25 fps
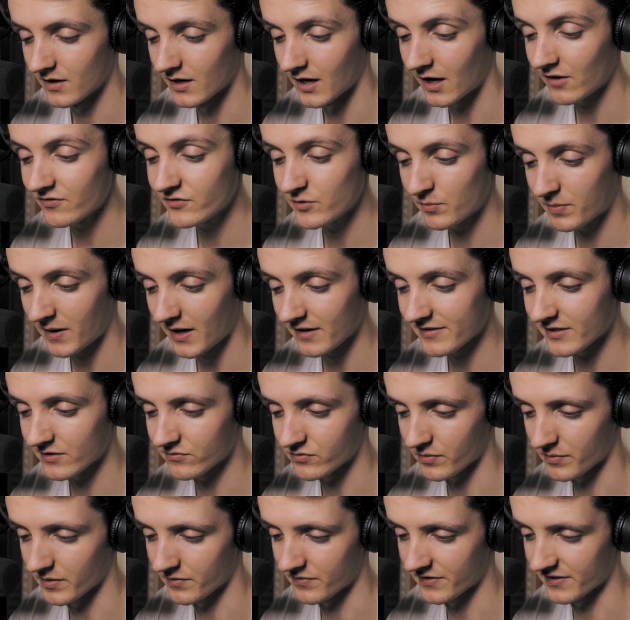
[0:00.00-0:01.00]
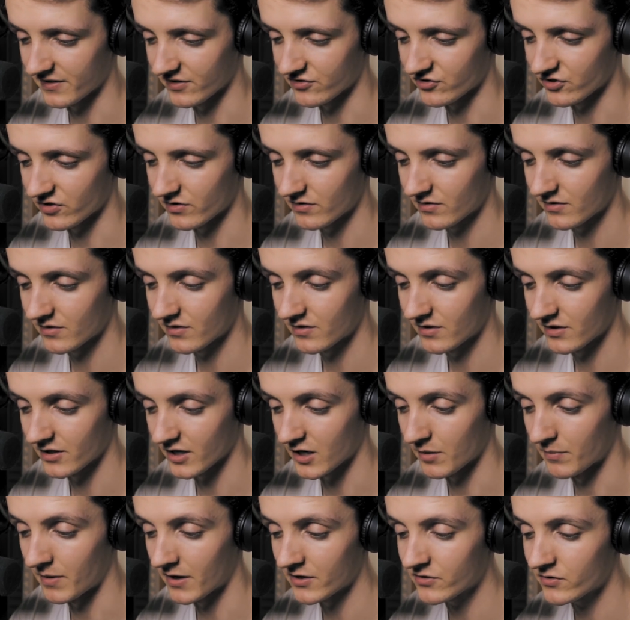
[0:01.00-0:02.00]
After parting from the physician,
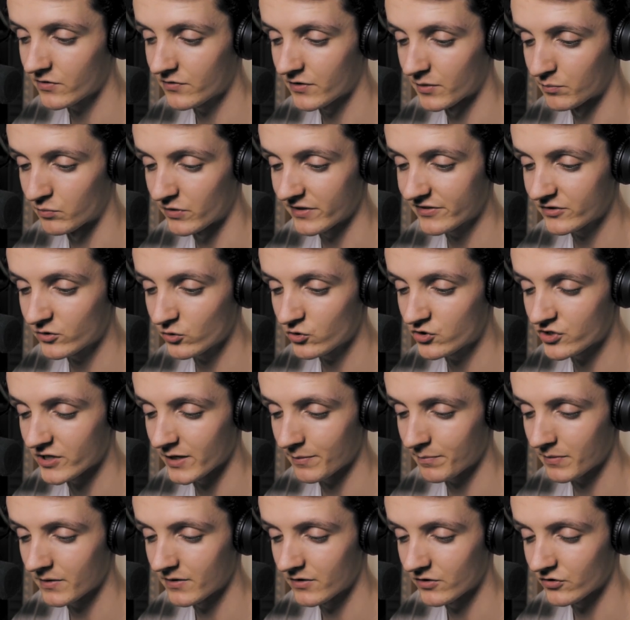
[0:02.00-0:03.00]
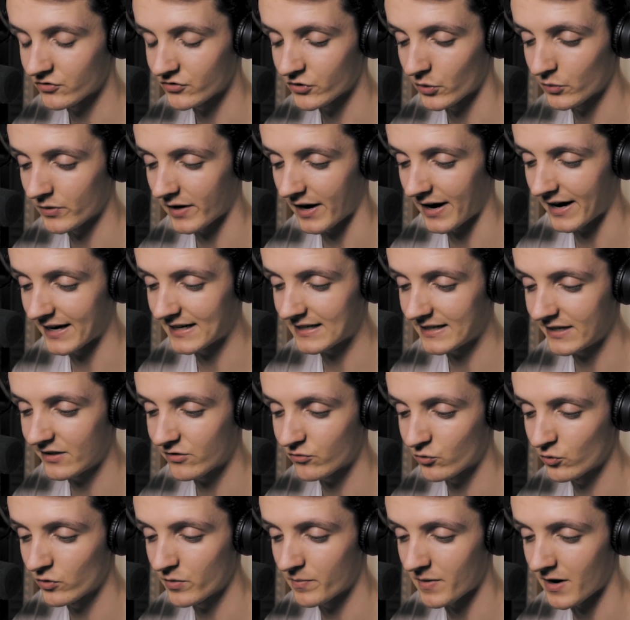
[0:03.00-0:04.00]
the commander of the Bristol ship strolled idly
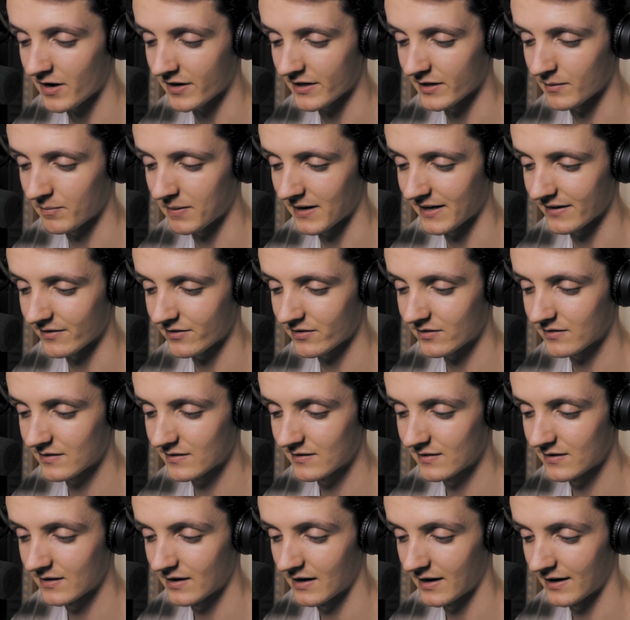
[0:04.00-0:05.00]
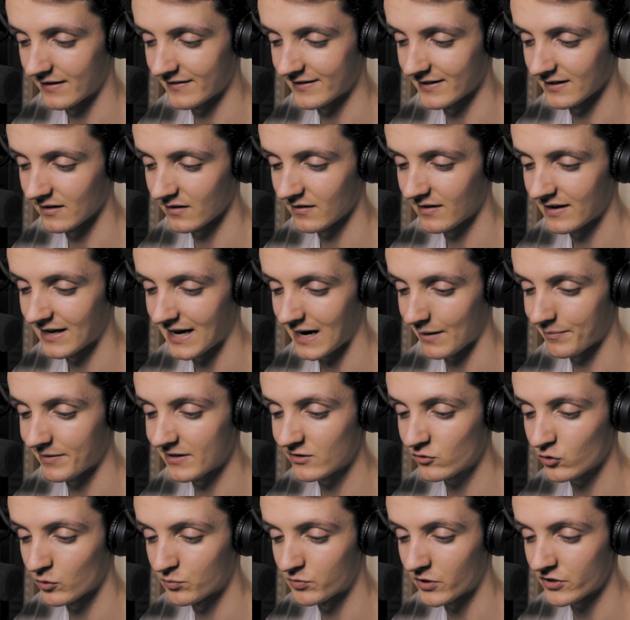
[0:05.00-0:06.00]
through the marketplace, until,
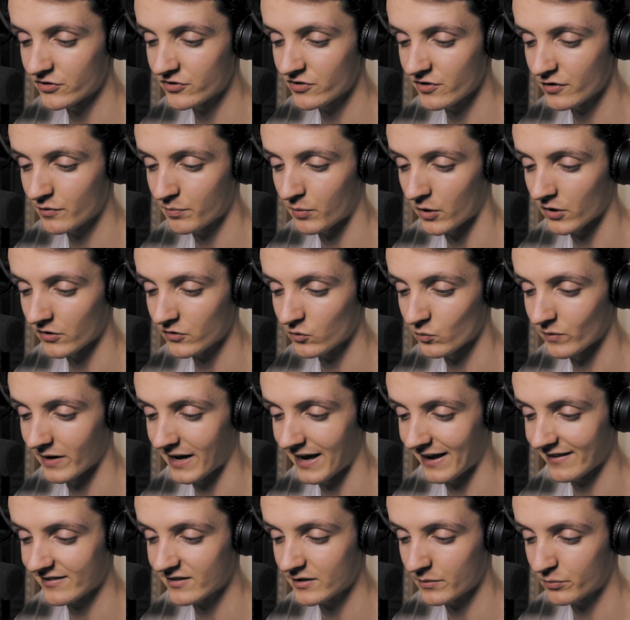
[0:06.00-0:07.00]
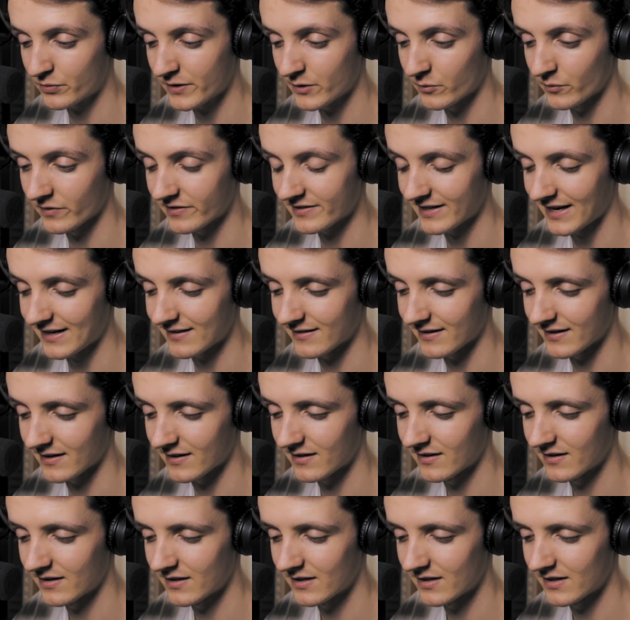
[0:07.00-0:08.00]
happening to approach the spot where Hester Prynne was
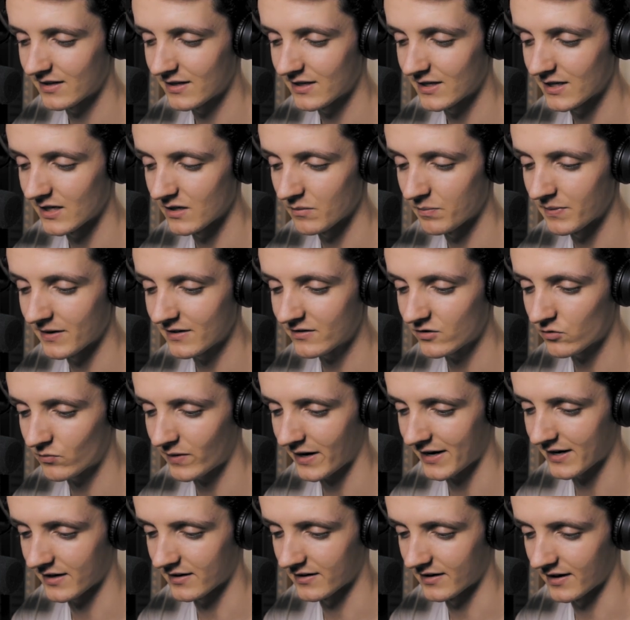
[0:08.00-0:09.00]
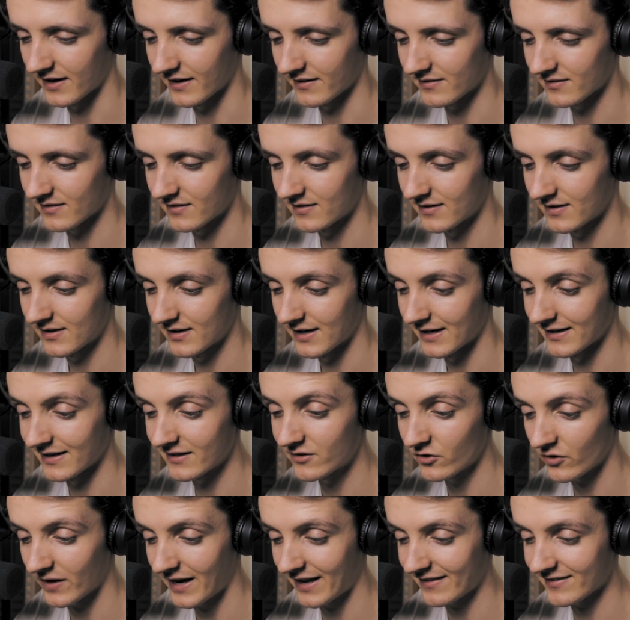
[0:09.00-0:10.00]
standing, he appeared to recognize, and
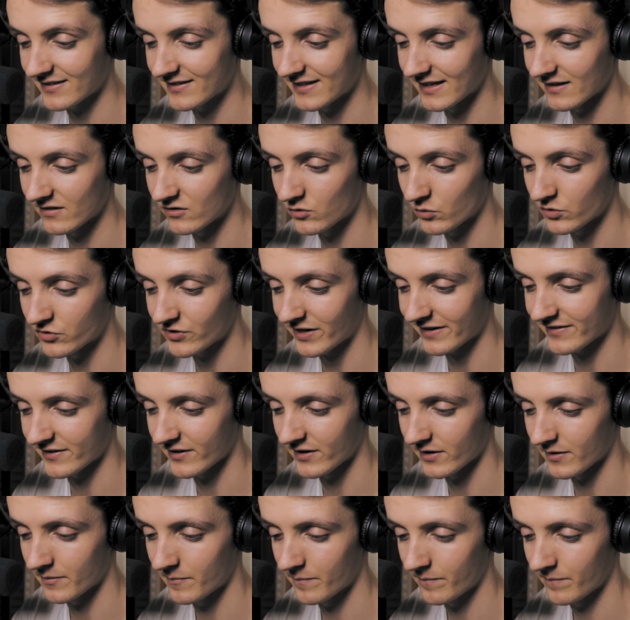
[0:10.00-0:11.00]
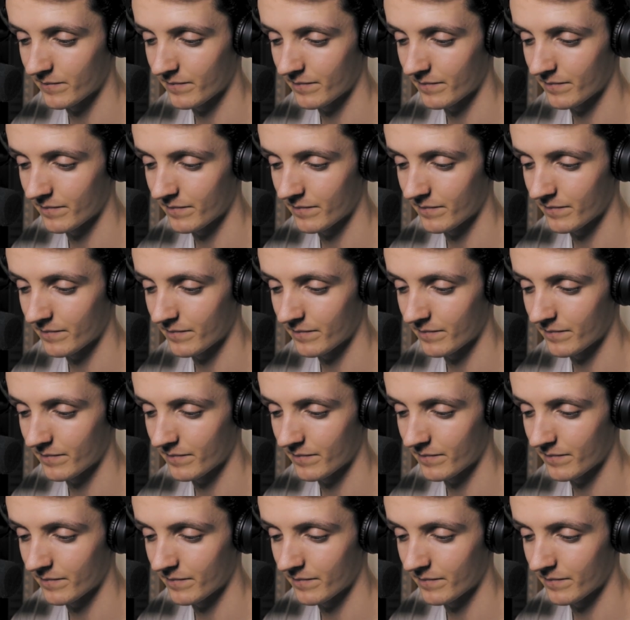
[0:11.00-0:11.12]
did not hesitate to address her.